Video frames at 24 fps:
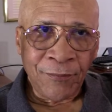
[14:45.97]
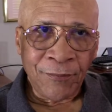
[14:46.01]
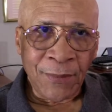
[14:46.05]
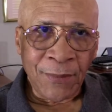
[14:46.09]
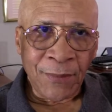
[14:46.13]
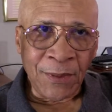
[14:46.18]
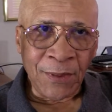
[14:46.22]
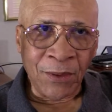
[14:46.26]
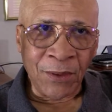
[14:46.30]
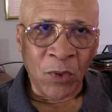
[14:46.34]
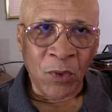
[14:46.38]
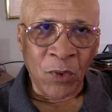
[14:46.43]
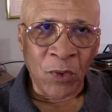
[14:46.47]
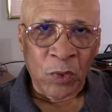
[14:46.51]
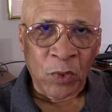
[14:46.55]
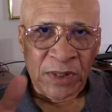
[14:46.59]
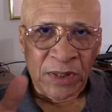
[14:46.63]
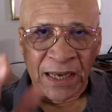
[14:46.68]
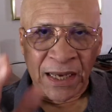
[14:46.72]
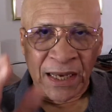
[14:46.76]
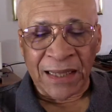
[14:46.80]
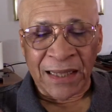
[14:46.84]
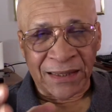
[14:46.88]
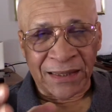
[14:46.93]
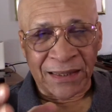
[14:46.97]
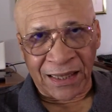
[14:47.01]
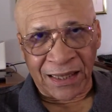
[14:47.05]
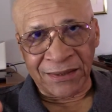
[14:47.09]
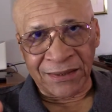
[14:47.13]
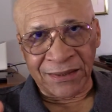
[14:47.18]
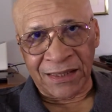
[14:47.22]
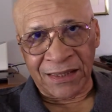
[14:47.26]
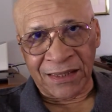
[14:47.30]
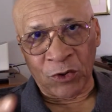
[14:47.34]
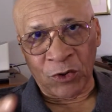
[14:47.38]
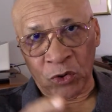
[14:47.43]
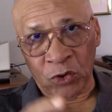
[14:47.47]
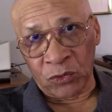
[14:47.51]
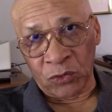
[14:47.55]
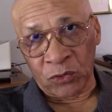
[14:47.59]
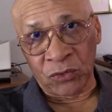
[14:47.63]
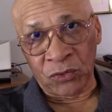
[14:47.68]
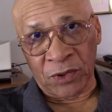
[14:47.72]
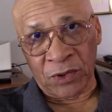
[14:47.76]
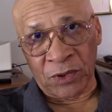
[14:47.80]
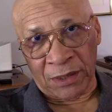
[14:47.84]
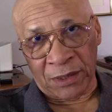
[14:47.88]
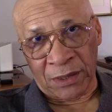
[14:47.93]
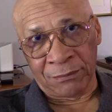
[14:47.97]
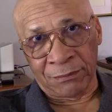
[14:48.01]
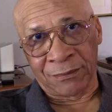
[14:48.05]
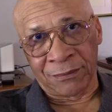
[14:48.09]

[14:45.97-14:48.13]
of course there are things they're going to do to him